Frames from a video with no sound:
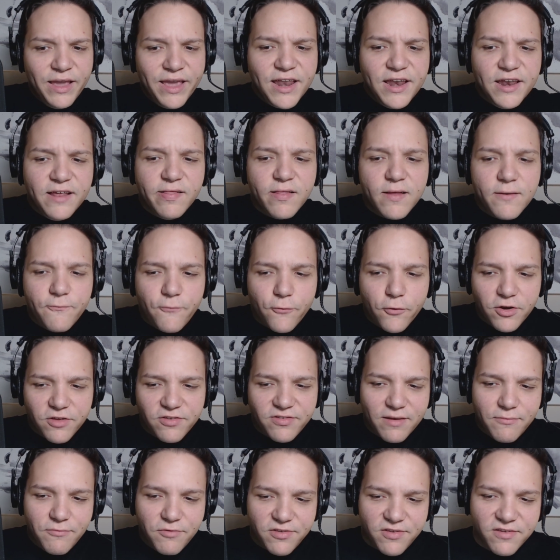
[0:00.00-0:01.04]
Kitty Love
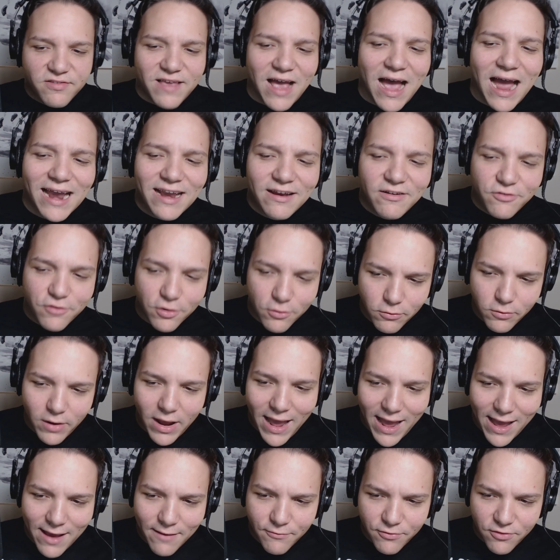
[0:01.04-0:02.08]
47 says, I don't
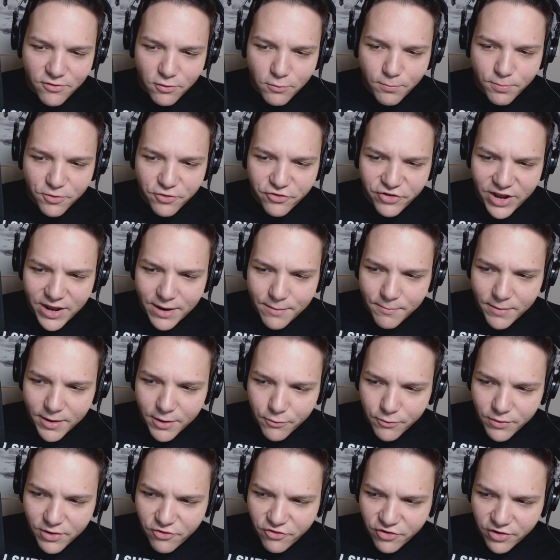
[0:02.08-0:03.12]
have super chat in my
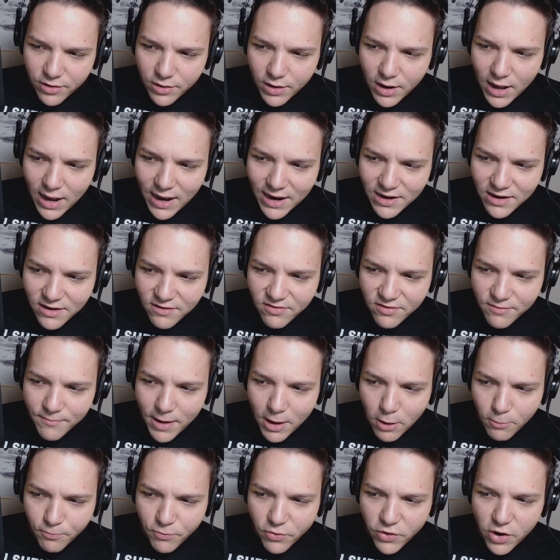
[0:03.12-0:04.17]
region. I need some
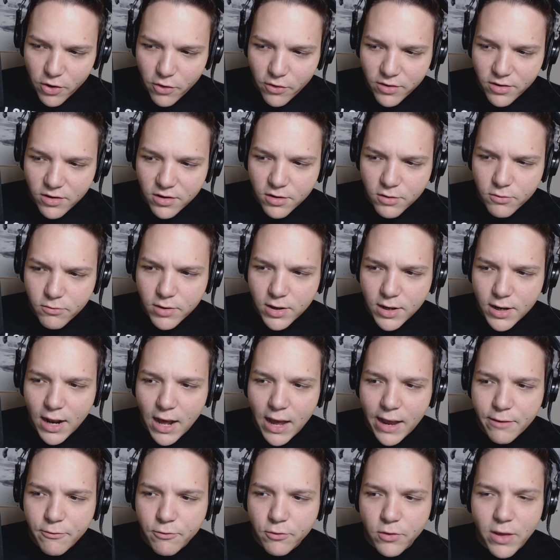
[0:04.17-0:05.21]
help though. You know what?
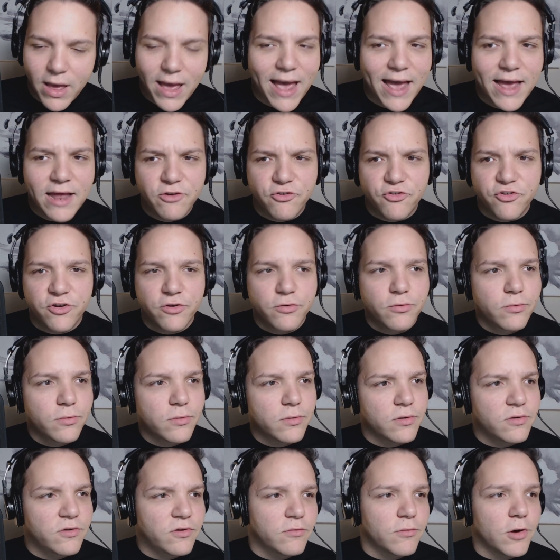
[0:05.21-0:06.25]
I will add you
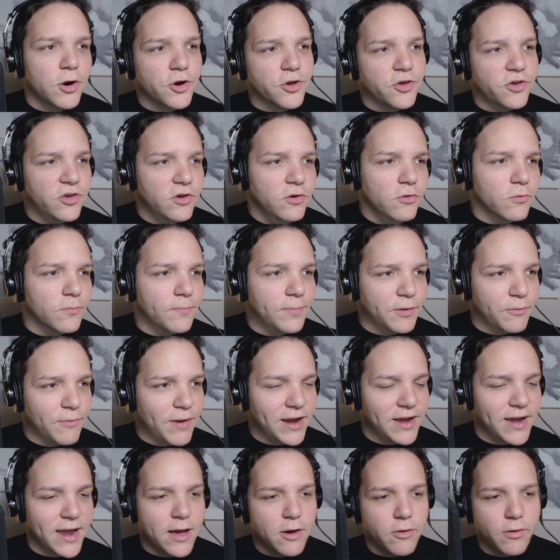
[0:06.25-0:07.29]
to our queue, but
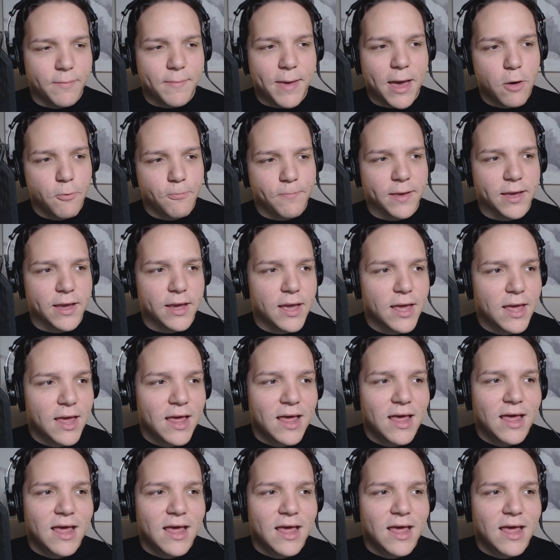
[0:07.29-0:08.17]
right now I'm helping